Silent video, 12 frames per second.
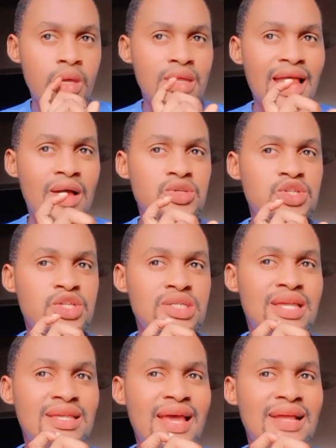Now, she
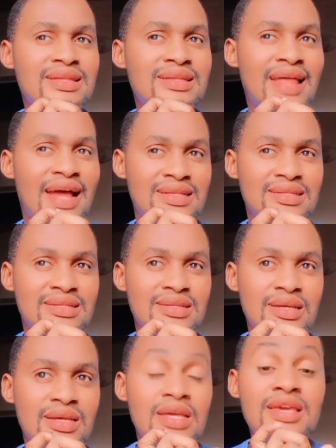stated
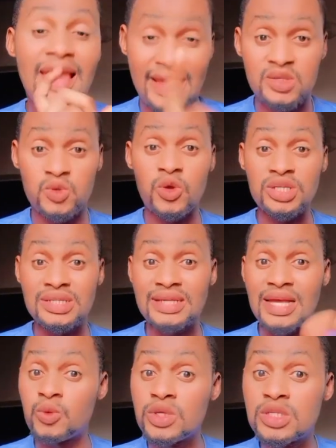that, yes, what she
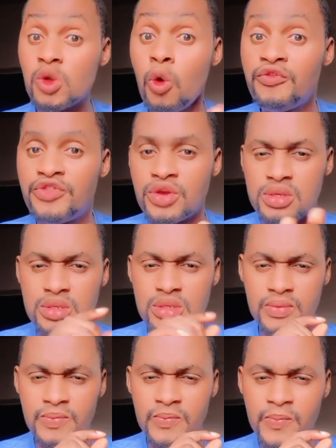said is
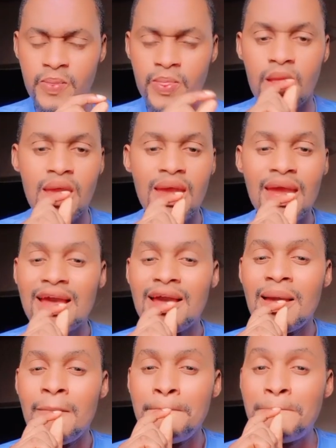obvious.
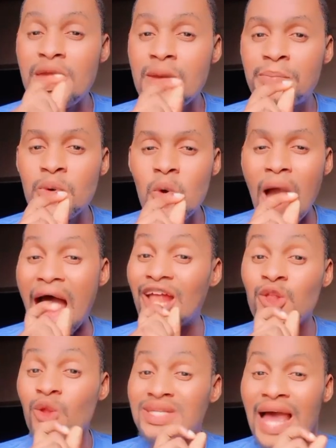People
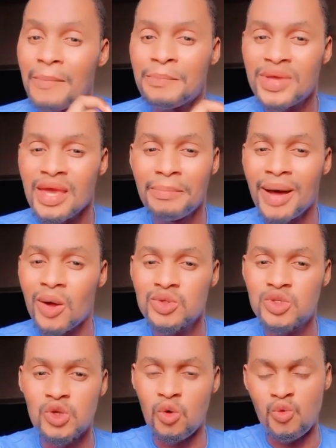are not happy
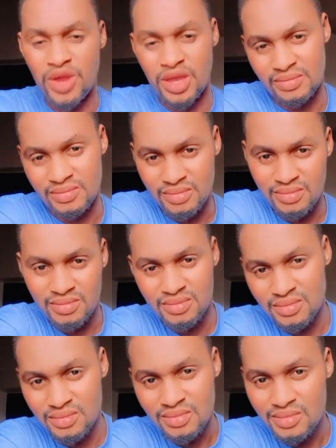about your win.
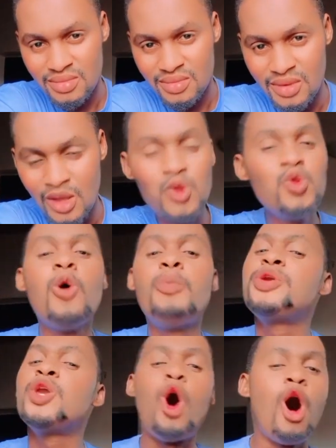
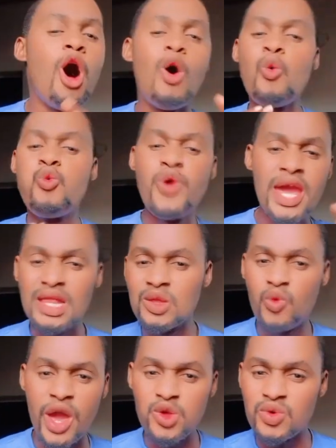Not the all
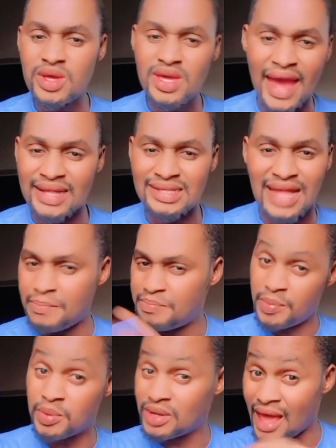win where you get nine
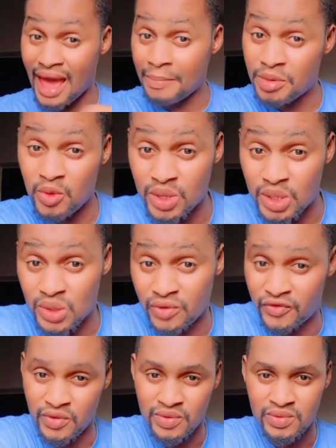people they happy with you
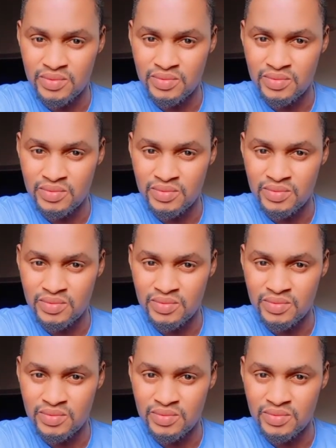for.